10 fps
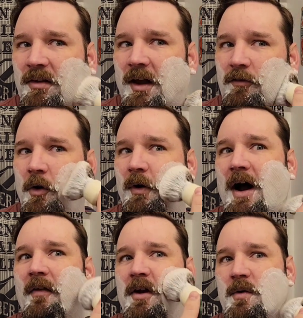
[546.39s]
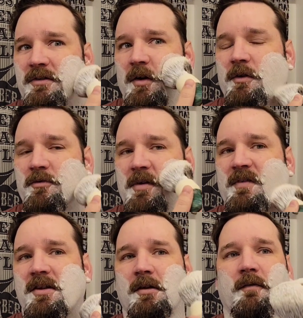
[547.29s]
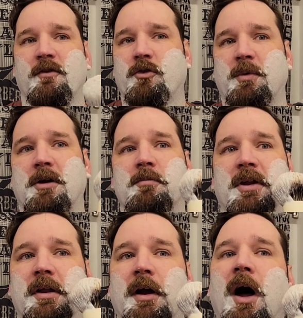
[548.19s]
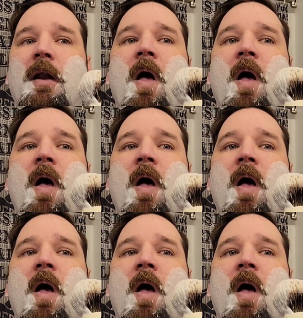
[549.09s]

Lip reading: I have no doubt that once I rinse my face off, this will be completely gone.